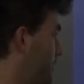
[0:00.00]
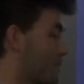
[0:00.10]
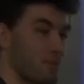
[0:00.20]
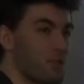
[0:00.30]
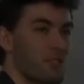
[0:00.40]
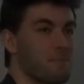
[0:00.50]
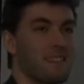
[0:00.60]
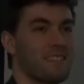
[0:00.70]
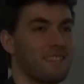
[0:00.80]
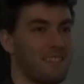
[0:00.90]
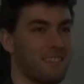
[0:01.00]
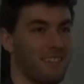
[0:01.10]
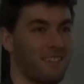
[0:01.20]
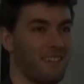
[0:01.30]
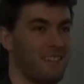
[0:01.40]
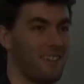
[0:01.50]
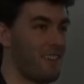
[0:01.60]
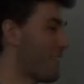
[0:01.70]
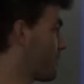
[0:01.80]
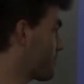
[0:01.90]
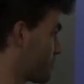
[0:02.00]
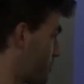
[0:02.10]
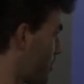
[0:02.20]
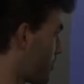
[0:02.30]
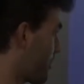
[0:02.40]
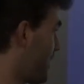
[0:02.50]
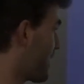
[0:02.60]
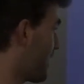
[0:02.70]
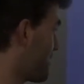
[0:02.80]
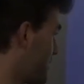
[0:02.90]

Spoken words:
So it just misses it. There's no kick in